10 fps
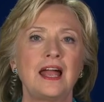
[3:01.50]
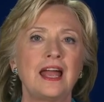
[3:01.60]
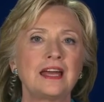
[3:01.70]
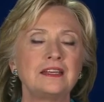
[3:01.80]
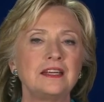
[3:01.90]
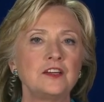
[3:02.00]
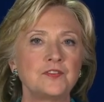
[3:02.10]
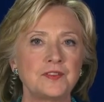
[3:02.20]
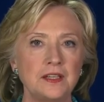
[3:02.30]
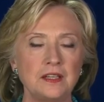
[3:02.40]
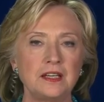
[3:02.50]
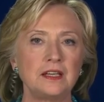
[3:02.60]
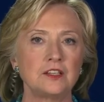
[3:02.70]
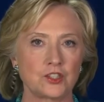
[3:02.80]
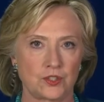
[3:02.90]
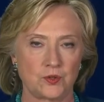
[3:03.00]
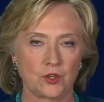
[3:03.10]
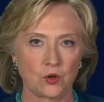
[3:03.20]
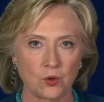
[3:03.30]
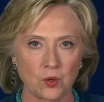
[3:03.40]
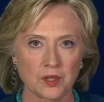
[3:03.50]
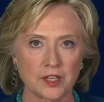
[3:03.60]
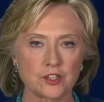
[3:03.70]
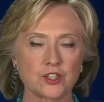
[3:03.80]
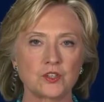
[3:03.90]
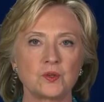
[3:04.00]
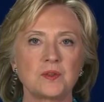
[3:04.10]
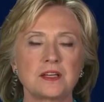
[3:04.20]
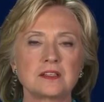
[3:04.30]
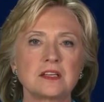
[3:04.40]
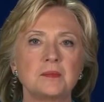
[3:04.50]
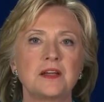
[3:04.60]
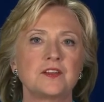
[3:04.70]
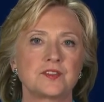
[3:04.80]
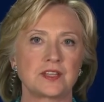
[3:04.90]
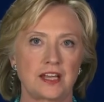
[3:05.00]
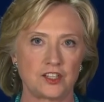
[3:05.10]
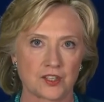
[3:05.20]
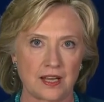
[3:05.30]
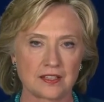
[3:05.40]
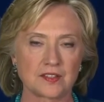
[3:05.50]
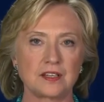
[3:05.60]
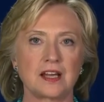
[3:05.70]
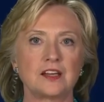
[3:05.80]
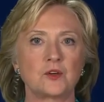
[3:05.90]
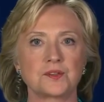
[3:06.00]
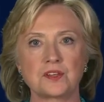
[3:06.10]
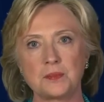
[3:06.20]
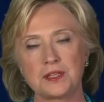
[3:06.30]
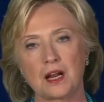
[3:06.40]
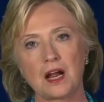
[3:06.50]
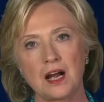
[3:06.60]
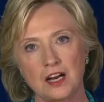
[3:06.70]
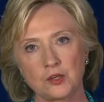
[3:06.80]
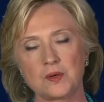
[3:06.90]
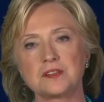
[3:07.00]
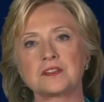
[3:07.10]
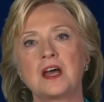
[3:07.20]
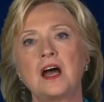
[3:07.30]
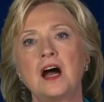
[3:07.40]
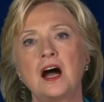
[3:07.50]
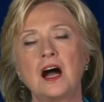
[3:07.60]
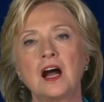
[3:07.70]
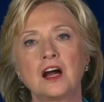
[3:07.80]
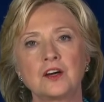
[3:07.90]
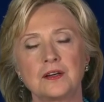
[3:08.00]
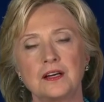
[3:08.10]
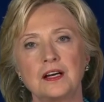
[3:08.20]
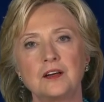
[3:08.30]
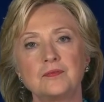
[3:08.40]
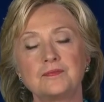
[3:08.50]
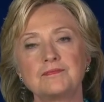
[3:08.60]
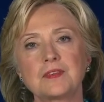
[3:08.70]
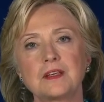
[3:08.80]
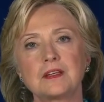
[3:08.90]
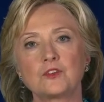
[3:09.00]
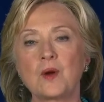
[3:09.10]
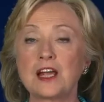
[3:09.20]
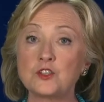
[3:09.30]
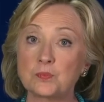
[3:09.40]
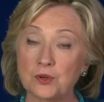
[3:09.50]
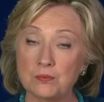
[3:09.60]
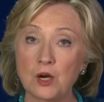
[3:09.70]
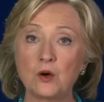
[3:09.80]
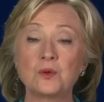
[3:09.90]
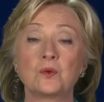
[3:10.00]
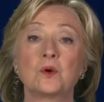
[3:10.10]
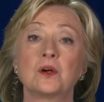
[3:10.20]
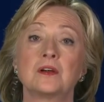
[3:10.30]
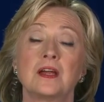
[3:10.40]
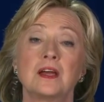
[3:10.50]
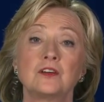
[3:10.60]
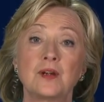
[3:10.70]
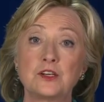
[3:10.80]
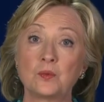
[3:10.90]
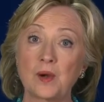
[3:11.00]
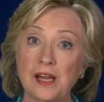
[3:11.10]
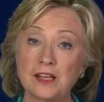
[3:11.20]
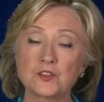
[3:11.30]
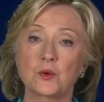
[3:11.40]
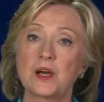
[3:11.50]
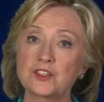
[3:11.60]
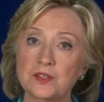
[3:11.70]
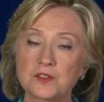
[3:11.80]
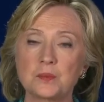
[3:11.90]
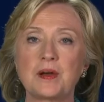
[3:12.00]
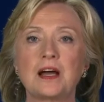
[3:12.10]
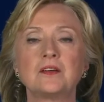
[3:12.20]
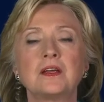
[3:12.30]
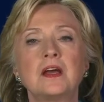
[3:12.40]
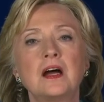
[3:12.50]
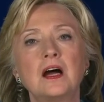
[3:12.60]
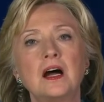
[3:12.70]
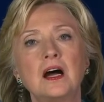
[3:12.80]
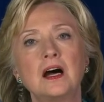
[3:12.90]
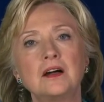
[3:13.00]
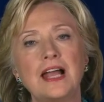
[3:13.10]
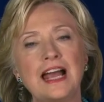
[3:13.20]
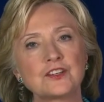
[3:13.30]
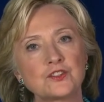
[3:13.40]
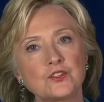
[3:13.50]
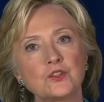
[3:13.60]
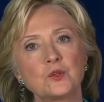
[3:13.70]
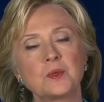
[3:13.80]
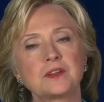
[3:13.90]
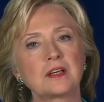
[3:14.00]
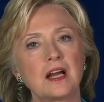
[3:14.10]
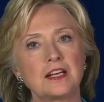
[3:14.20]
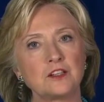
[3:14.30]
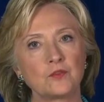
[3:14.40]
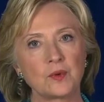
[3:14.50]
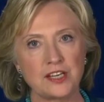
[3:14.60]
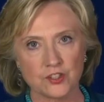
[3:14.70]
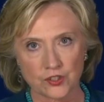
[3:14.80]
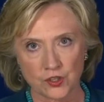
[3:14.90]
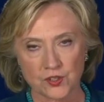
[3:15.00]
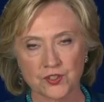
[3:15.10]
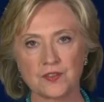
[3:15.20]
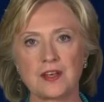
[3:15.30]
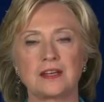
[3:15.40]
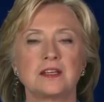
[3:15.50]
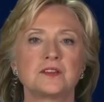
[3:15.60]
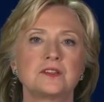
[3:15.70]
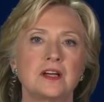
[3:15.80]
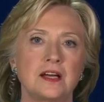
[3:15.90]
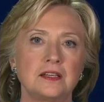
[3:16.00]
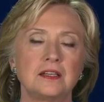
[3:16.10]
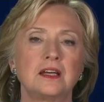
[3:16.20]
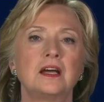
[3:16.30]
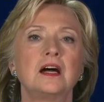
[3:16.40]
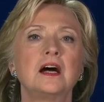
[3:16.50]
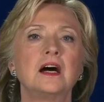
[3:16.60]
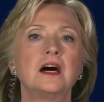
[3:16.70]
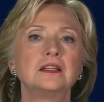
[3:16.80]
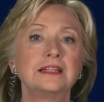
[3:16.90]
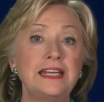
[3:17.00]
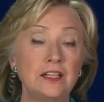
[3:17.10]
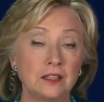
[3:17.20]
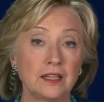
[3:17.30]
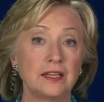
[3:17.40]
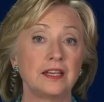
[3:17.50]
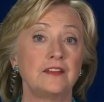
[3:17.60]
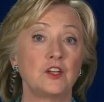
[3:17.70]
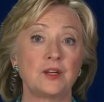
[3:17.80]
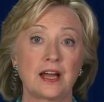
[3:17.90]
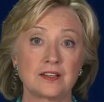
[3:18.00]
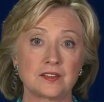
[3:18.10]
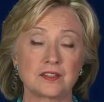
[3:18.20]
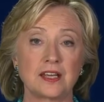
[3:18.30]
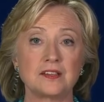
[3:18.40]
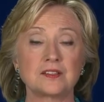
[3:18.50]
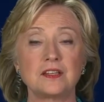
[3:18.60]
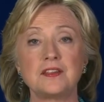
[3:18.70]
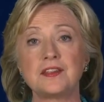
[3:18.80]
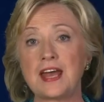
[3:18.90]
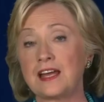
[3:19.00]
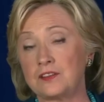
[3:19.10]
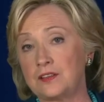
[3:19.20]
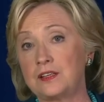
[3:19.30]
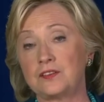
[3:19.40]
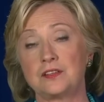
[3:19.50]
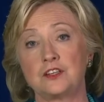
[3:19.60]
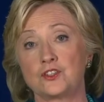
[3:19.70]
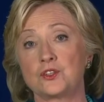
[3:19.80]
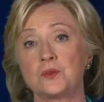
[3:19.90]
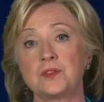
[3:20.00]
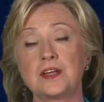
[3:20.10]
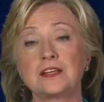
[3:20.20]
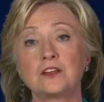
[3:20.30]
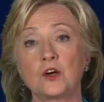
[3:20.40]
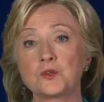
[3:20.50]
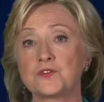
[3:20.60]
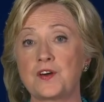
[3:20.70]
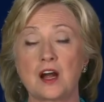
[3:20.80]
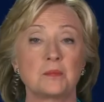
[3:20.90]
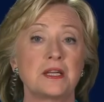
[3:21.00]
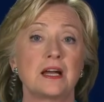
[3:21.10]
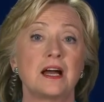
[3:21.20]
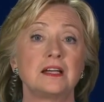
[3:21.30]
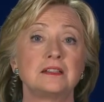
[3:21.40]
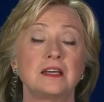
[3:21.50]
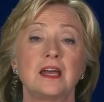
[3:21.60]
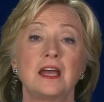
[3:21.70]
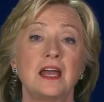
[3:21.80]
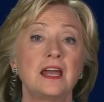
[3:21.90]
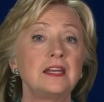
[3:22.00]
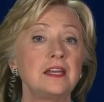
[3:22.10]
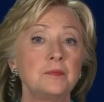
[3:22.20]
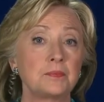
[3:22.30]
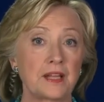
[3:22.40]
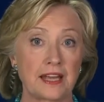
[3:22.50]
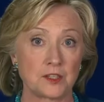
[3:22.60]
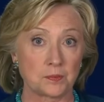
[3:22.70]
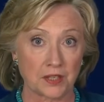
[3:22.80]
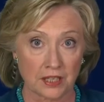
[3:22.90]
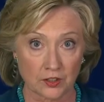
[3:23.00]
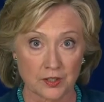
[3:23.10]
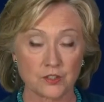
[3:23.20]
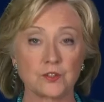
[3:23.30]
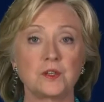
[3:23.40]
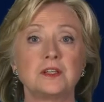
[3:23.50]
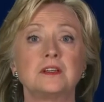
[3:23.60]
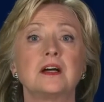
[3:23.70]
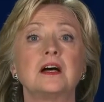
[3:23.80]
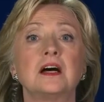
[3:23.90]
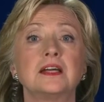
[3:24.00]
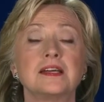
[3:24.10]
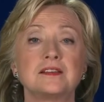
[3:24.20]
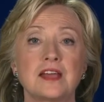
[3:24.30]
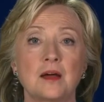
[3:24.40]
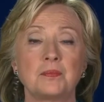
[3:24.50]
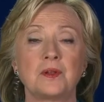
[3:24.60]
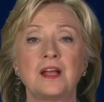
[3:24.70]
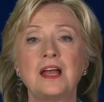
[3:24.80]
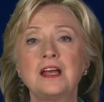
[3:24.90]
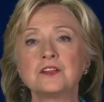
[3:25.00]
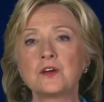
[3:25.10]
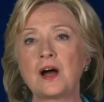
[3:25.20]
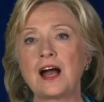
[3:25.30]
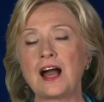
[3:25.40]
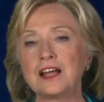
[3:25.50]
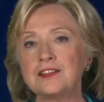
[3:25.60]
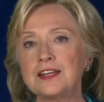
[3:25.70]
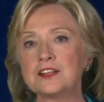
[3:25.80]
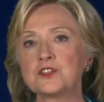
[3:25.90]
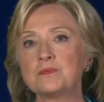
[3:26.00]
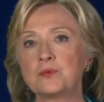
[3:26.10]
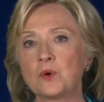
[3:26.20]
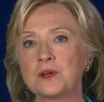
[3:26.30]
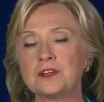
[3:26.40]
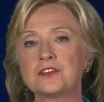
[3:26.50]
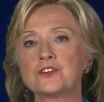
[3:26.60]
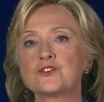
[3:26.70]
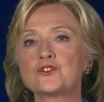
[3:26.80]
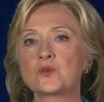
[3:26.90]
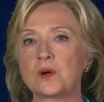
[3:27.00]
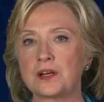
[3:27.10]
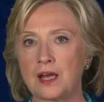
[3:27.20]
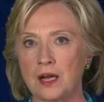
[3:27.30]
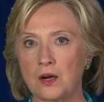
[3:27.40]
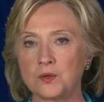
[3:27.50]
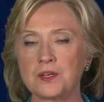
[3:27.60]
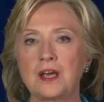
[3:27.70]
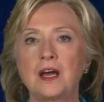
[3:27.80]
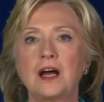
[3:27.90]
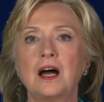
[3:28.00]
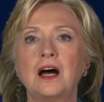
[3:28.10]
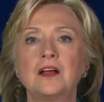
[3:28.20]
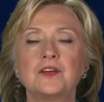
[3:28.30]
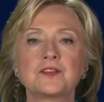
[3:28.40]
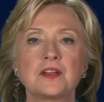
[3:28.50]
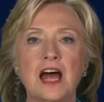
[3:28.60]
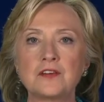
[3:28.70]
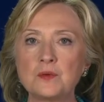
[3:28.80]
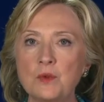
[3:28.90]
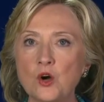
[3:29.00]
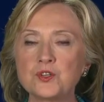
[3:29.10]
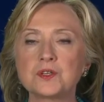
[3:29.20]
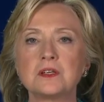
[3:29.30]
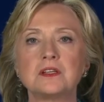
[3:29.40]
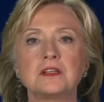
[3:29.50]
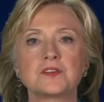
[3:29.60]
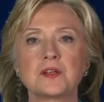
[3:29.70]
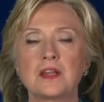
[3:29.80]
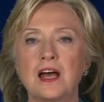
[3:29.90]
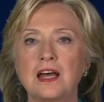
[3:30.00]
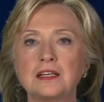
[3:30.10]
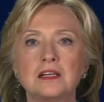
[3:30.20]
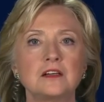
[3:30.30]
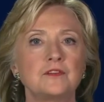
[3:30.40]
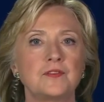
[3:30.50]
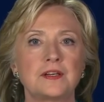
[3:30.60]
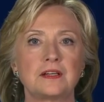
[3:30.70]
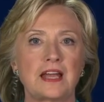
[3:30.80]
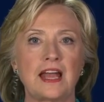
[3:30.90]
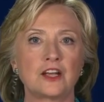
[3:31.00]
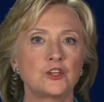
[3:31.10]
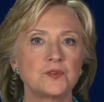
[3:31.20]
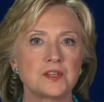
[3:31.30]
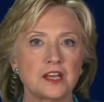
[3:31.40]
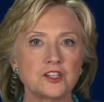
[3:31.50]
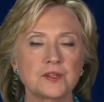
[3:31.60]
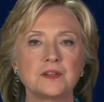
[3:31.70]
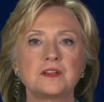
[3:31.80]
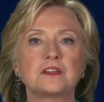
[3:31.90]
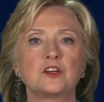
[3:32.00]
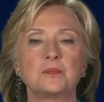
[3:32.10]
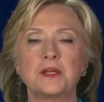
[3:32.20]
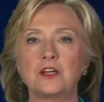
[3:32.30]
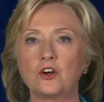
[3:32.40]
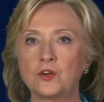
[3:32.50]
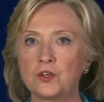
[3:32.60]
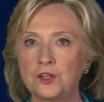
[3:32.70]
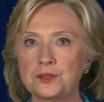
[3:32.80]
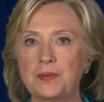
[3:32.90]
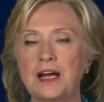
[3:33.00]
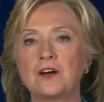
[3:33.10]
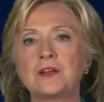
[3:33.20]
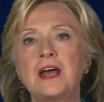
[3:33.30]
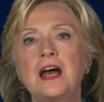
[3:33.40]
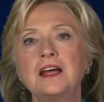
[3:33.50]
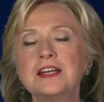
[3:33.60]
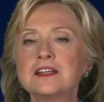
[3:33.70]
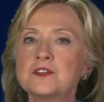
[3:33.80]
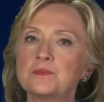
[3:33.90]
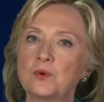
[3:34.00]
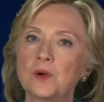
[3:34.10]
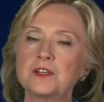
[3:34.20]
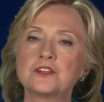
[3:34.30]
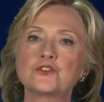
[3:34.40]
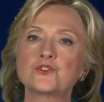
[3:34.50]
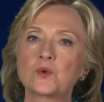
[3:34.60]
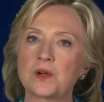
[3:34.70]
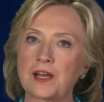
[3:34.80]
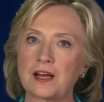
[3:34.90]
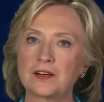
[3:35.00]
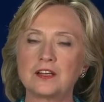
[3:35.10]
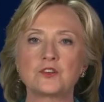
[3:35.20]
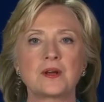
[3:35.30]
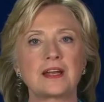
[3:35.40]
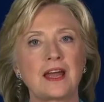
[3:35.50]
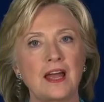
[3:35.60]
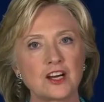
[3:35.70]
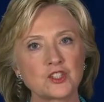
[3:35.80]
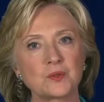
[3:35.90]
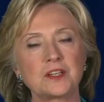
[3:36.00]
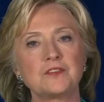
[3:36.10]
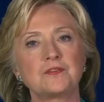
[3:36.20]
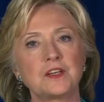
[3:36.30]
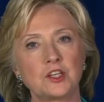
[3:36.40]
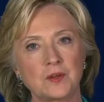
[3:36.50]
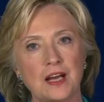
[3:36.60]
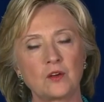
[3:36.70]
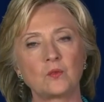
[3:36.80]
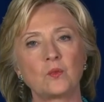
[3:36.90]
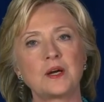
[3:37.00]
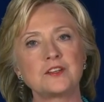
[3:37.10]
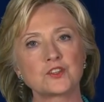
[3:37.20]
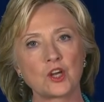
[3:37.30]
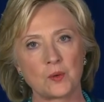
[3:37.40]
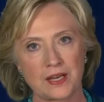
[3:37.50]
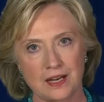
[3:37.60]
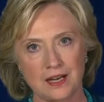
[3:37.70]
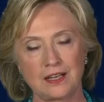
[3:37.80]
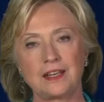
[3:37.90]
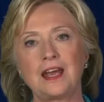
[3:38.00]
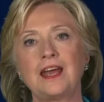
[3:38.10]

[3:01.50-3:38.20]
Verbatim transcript: And if the issue, the core issue that some on the stage last night or some in the Congress are um, trying to promote or trying to raise questions about, uh, has to do with the kind of research that is done uh, legally in the United States, then that is an issue that goes far beyond any Planned Parenthood uh, example. So I, I, think it's important to sort out uh, there's a lot of emotion, there's a lot of uh, accusations that are being hurled about. I think it's important to sort out and try to actually figure out what is going on.